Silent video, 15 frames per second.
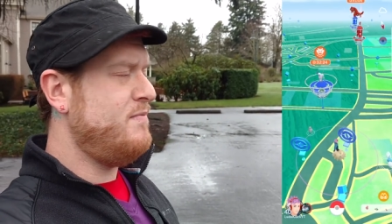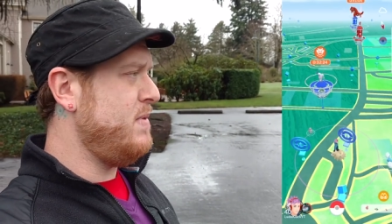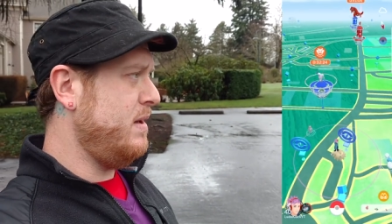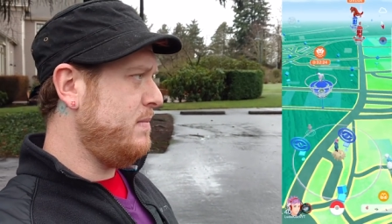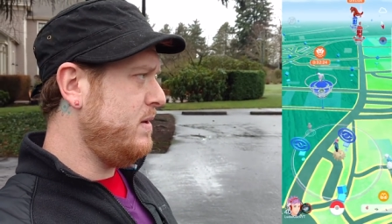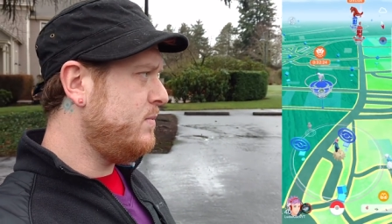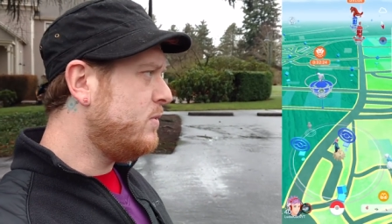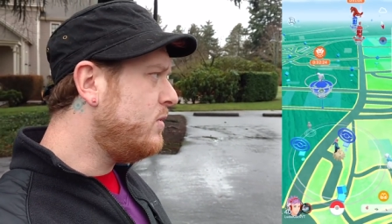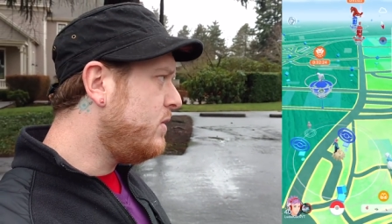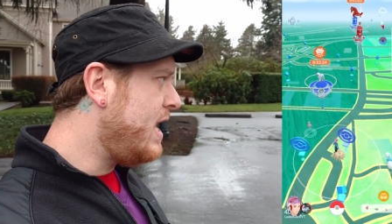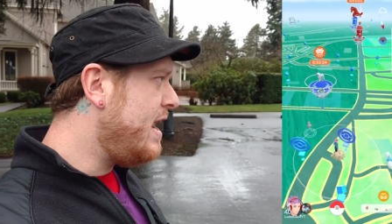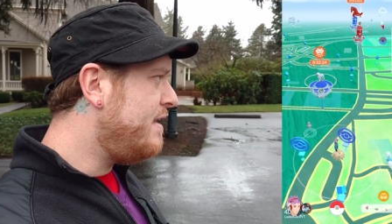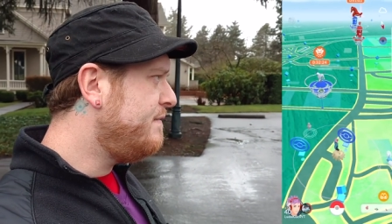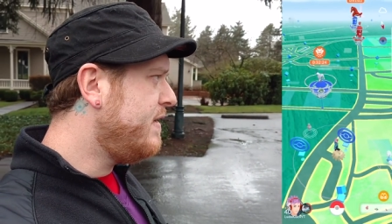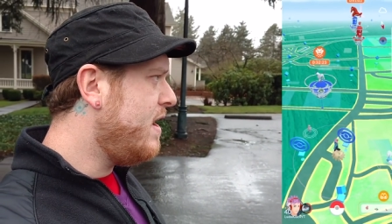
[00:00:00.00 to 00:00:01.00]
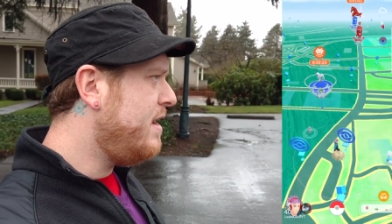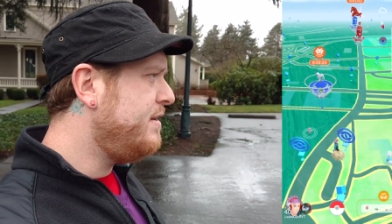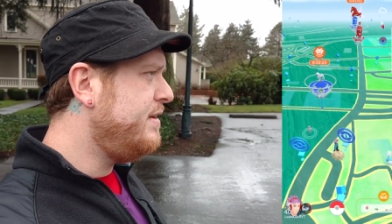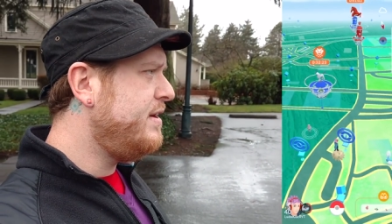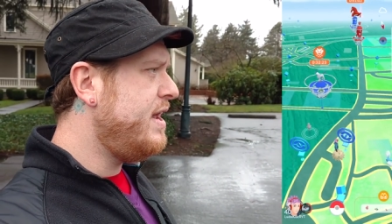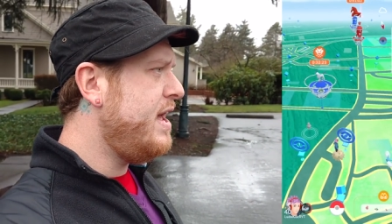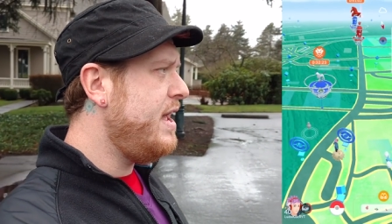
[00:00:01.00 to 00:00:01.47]
Maybe we'll have
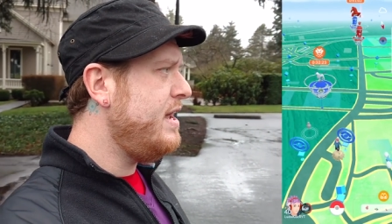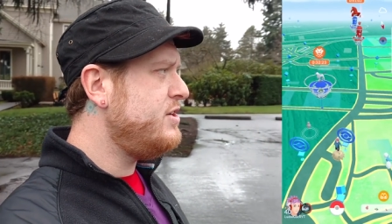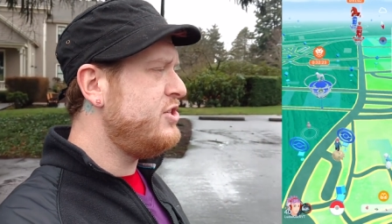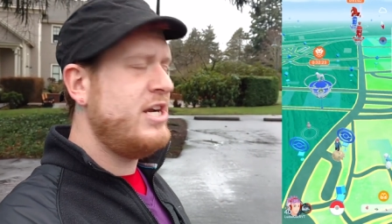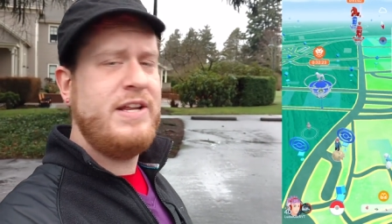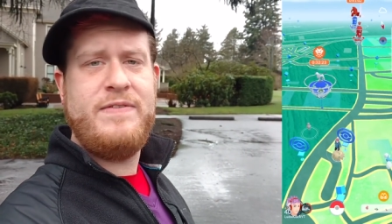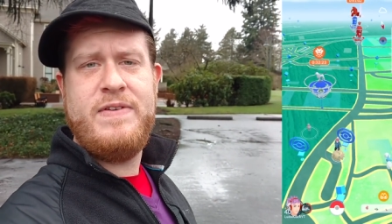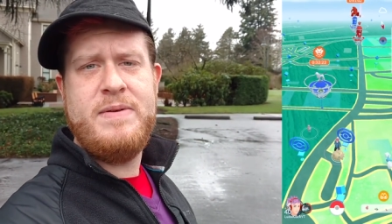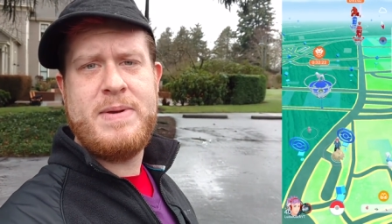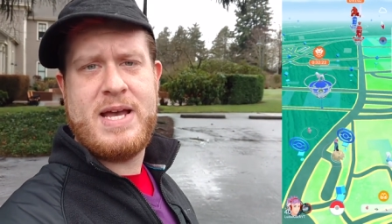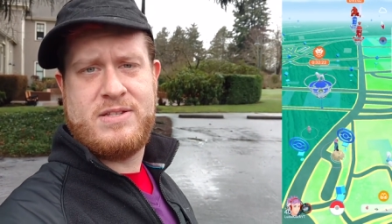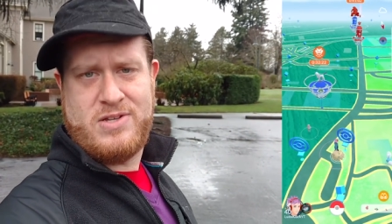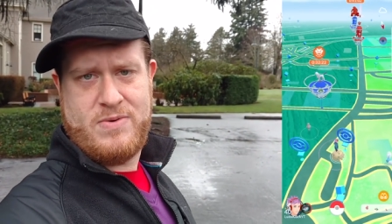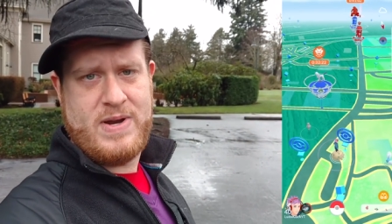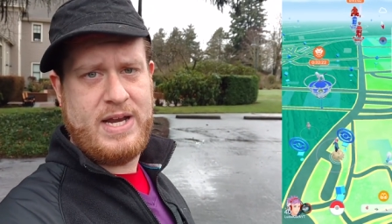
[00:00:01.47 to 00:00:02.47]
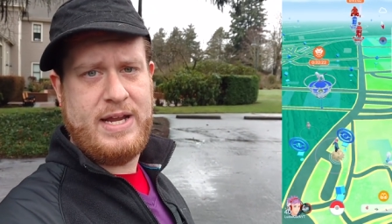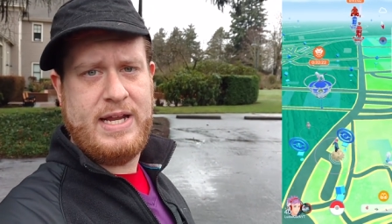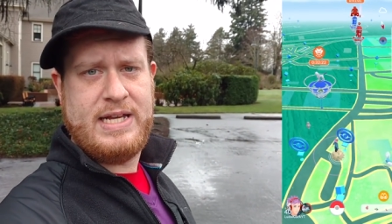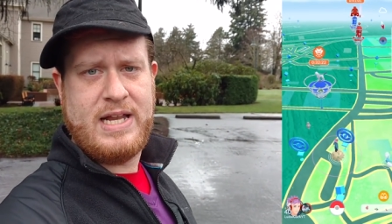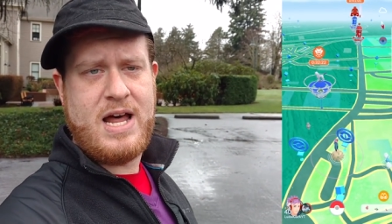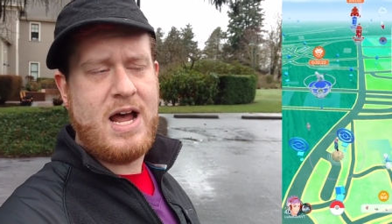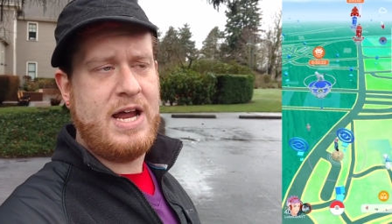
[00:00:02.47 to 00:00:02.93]
gotten a shiny Feebas already
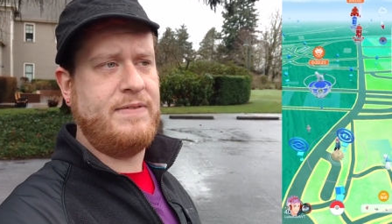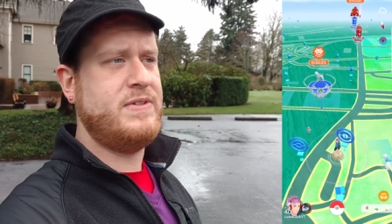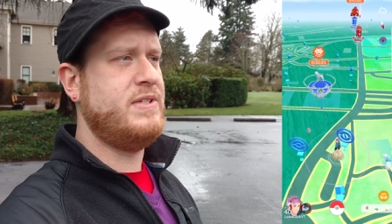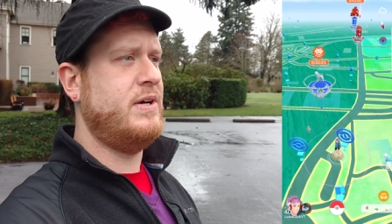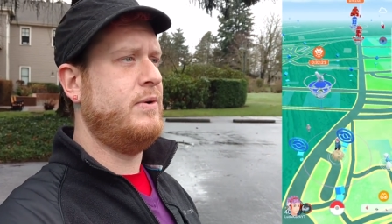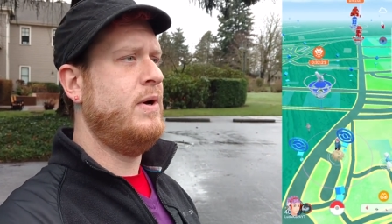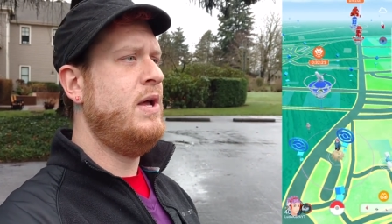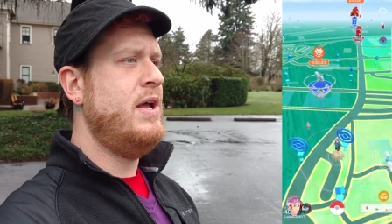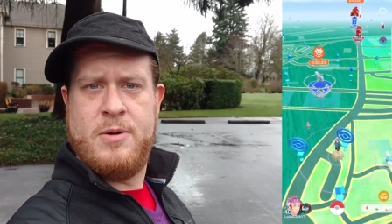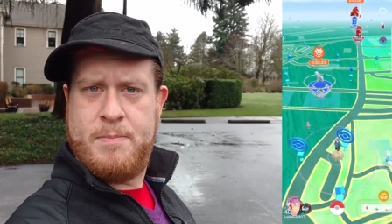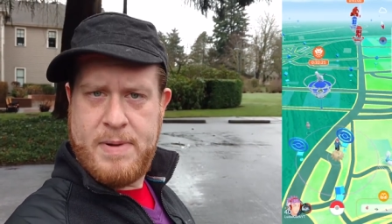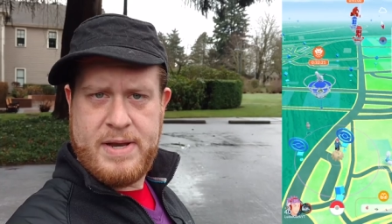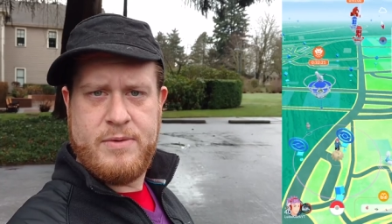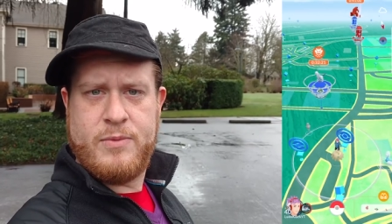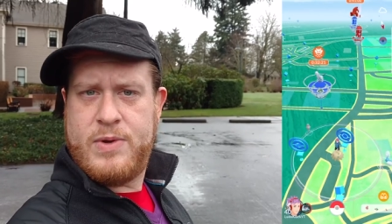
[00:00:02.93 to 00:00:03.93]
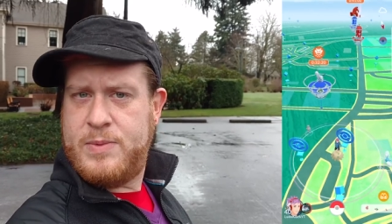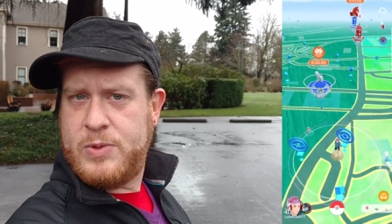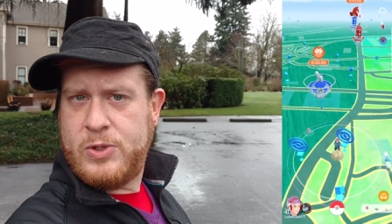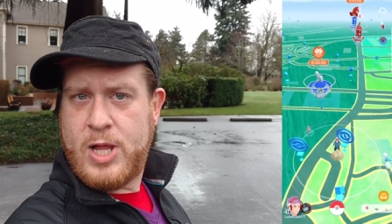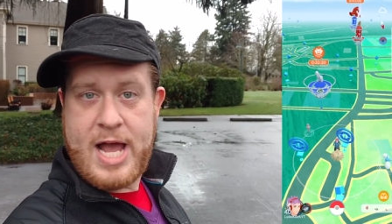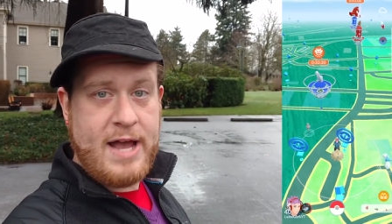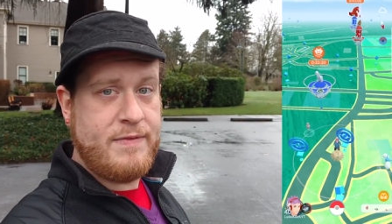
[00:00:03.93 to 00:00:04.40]
in live, so, but we
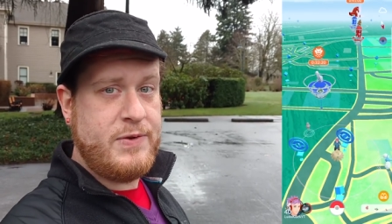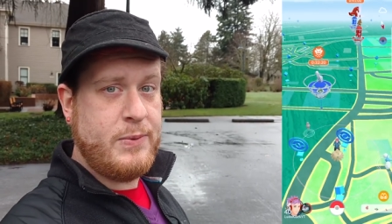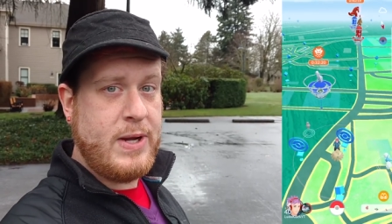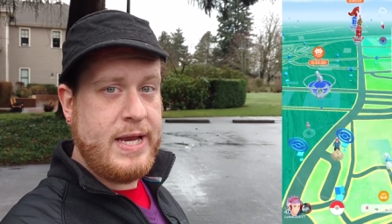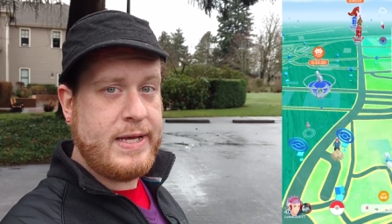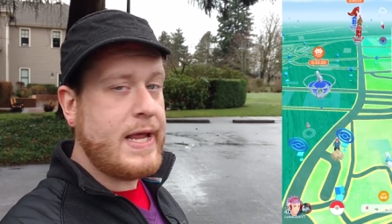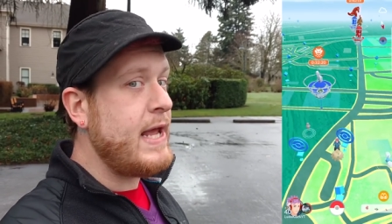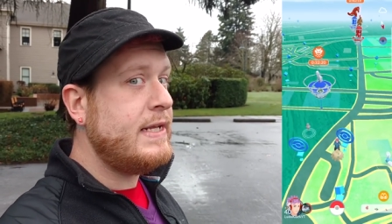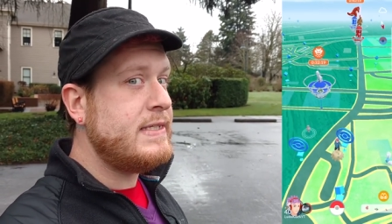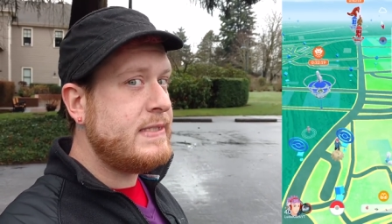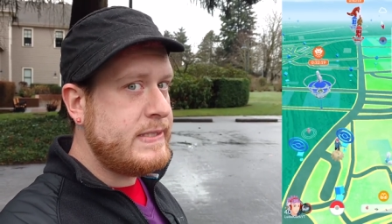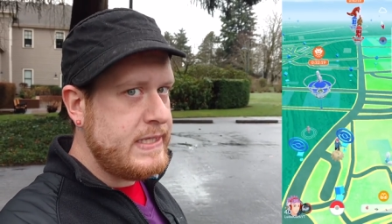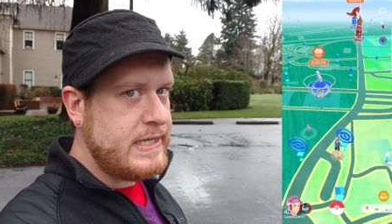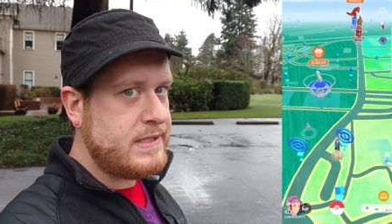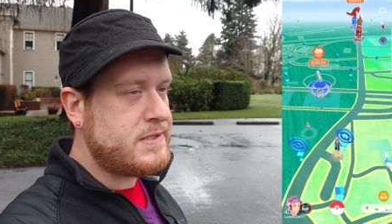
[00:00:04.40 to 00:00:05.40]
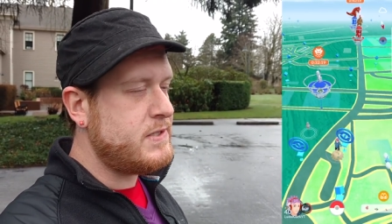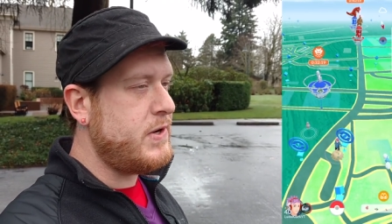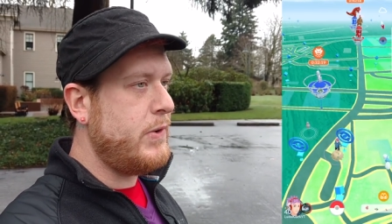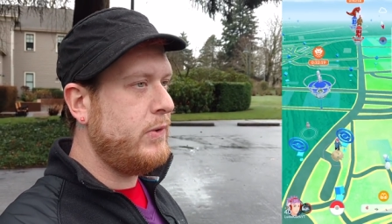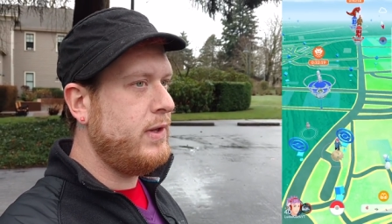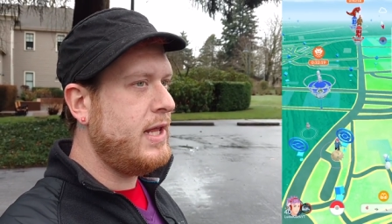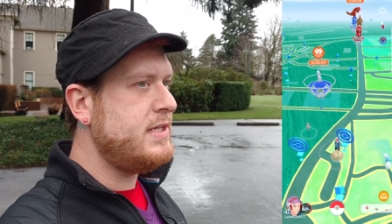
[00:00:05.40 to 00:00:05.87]
will have to wait and see.
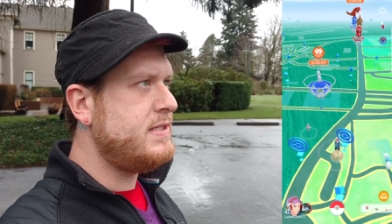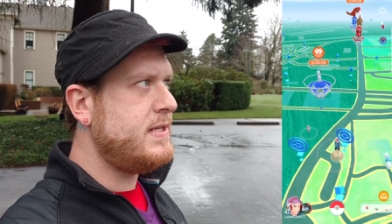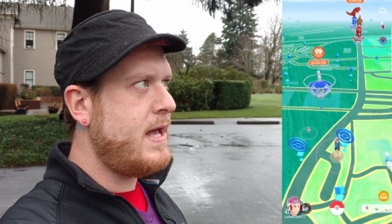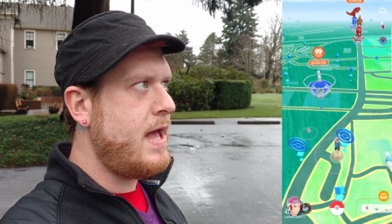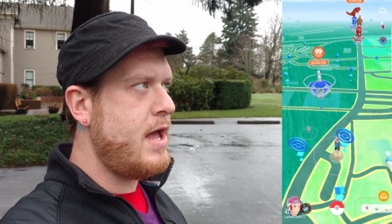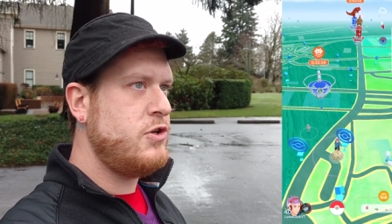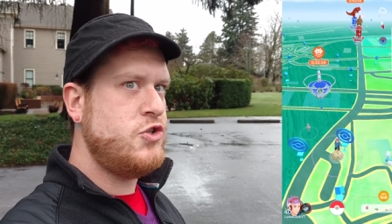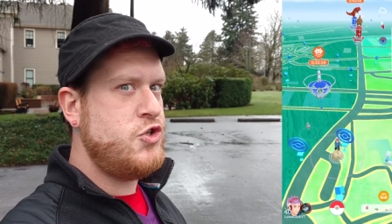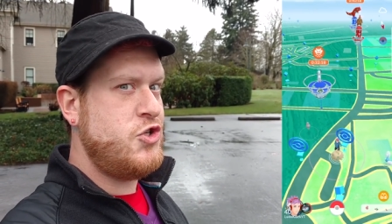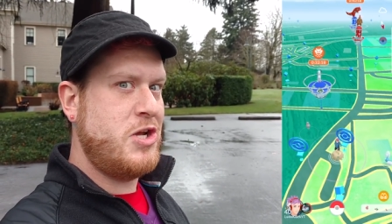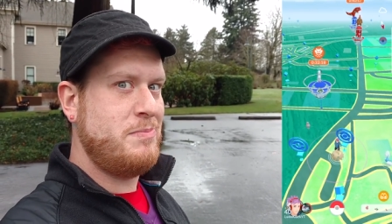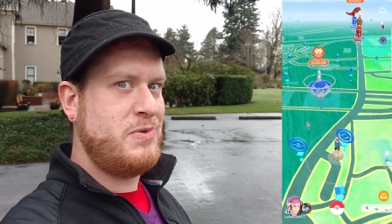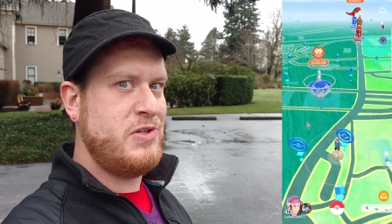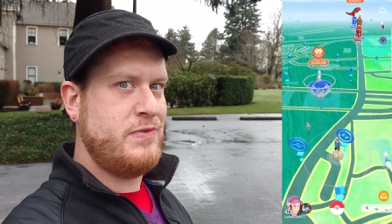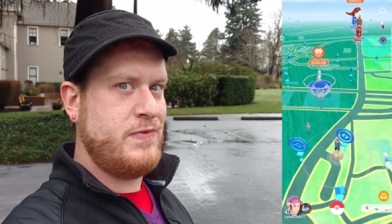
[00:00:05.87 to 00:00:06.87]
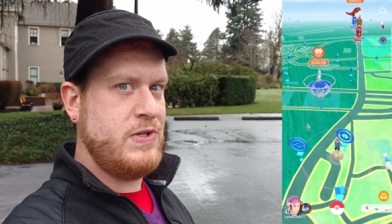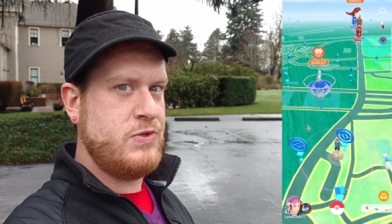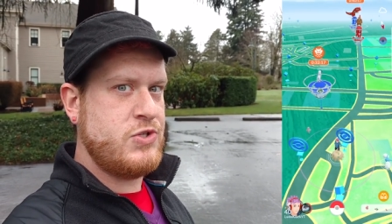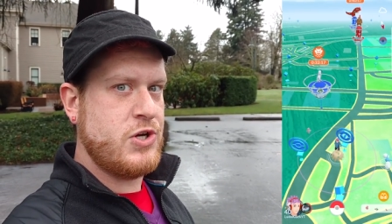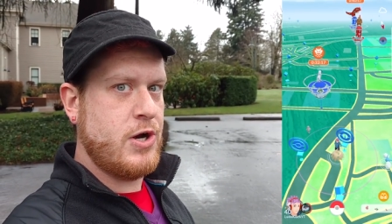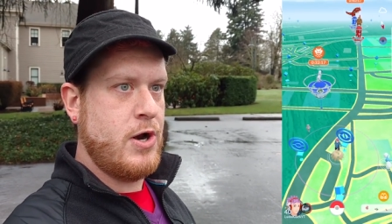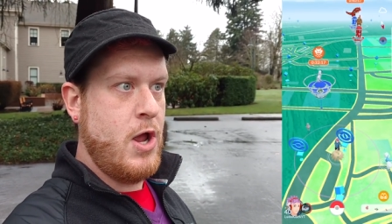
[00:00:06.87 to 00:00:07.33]
So let's uh, jump to the
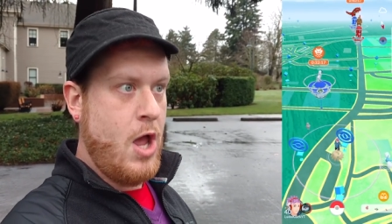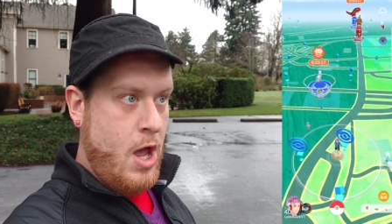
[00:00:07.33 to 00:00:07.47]
future.